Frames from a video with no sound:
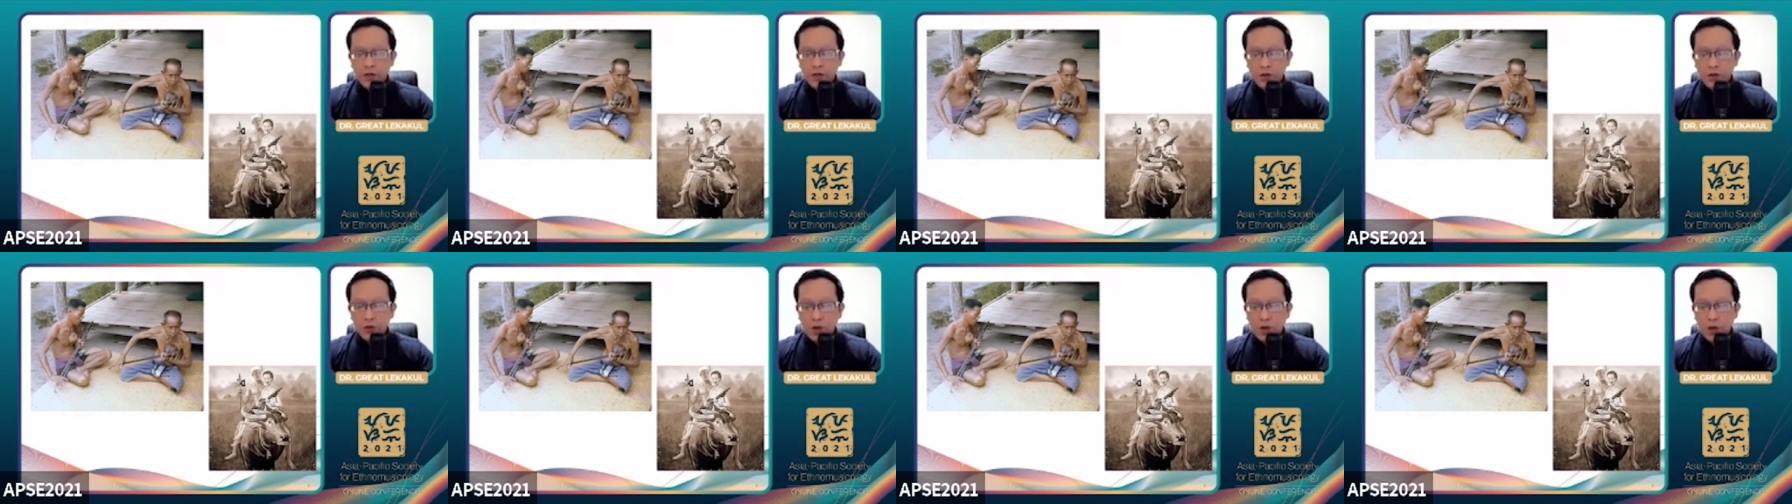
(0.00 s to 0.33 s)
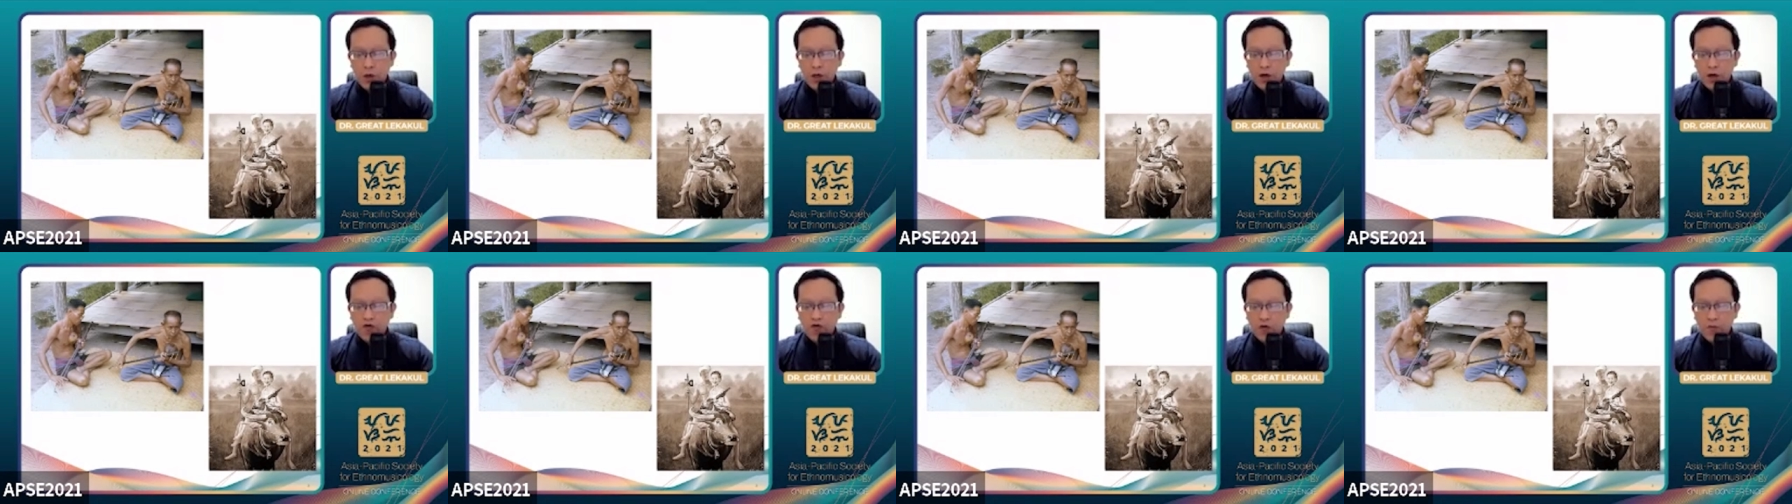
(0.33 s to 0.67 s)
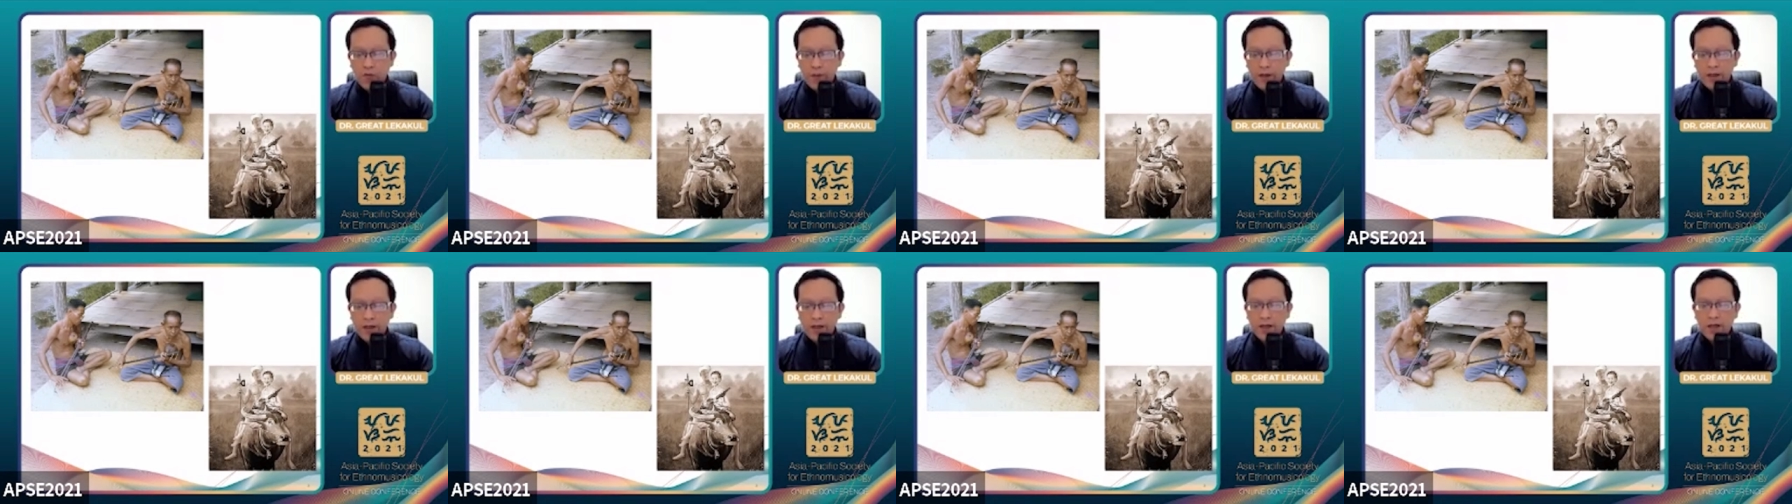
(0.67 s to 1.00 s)
to court
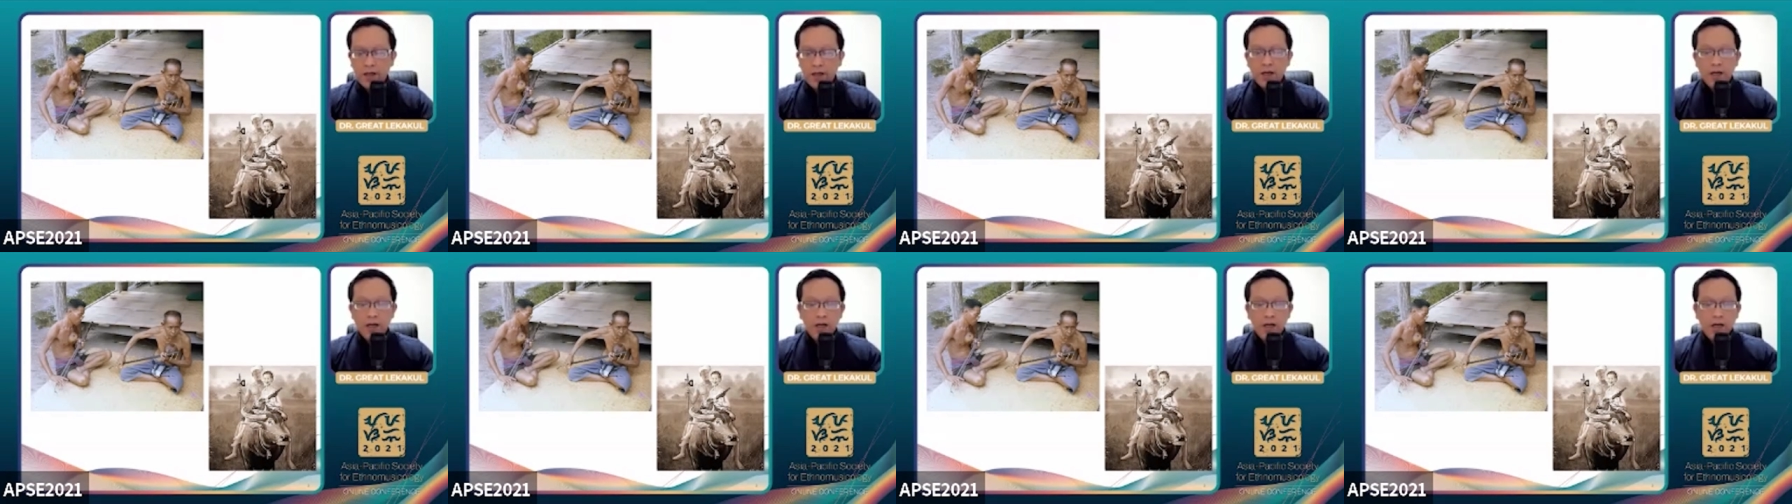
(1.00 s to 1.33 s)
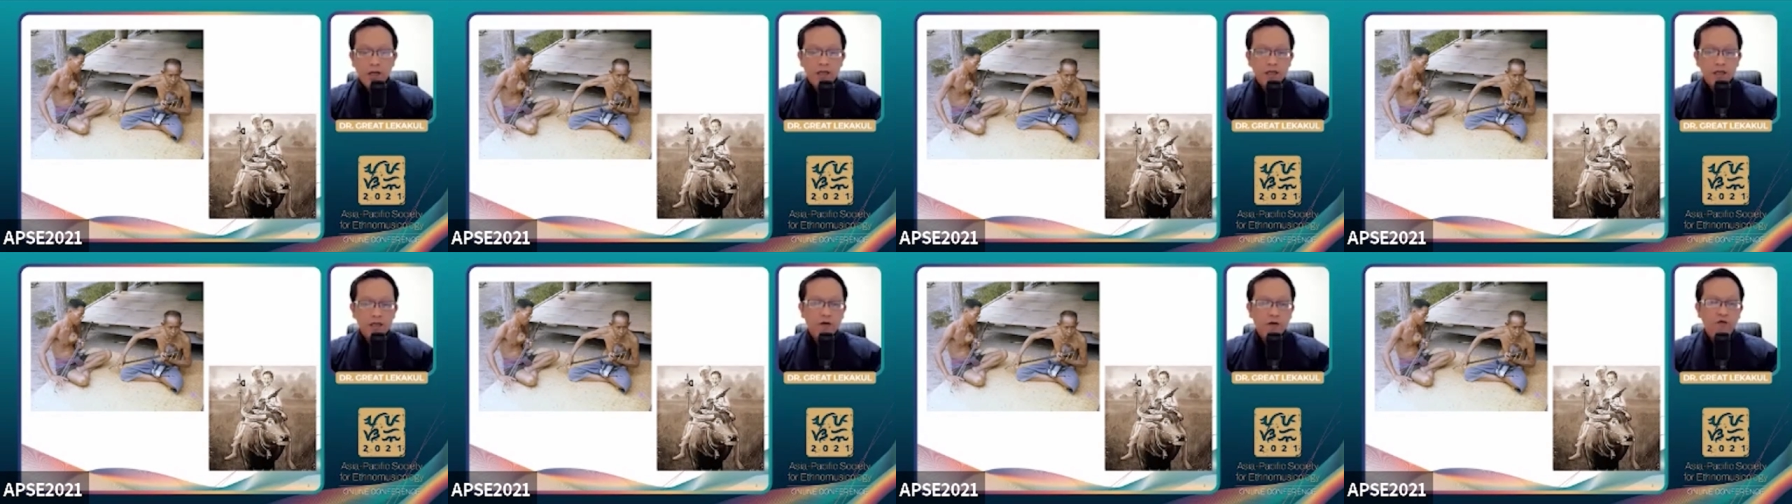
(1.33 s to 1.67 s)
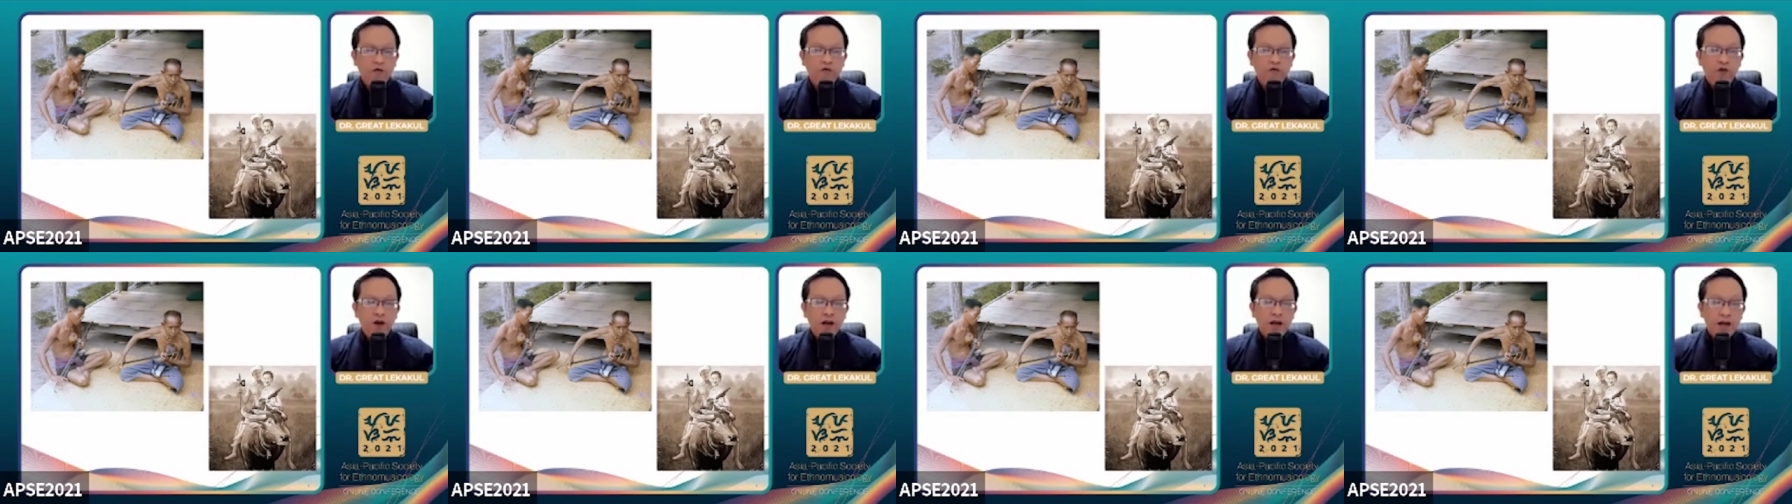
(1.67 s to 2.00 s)
women in the
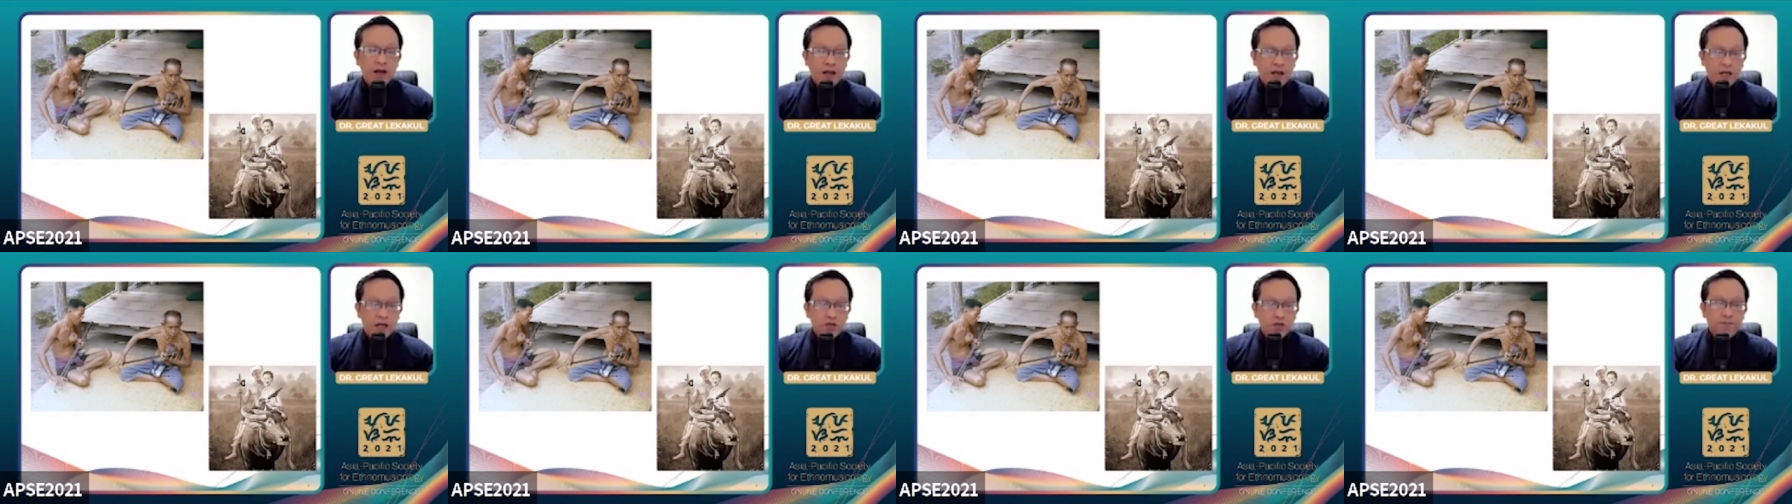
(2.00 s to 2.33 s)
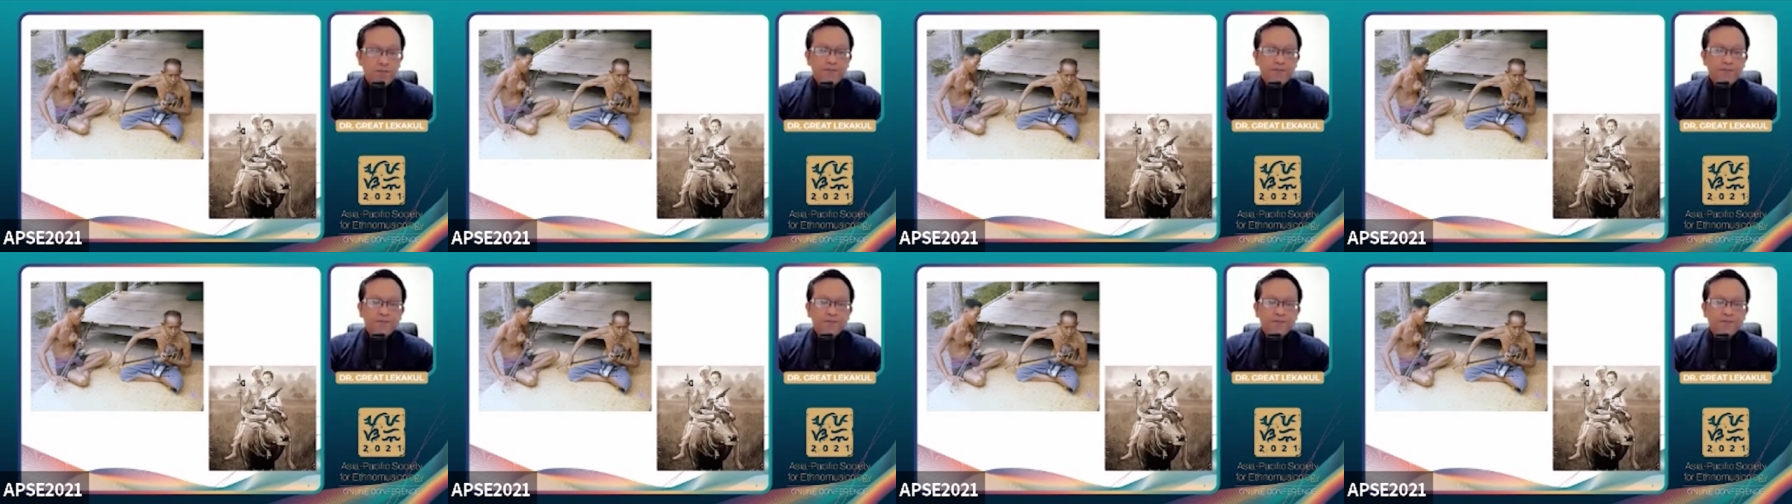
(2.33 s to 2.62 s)
village.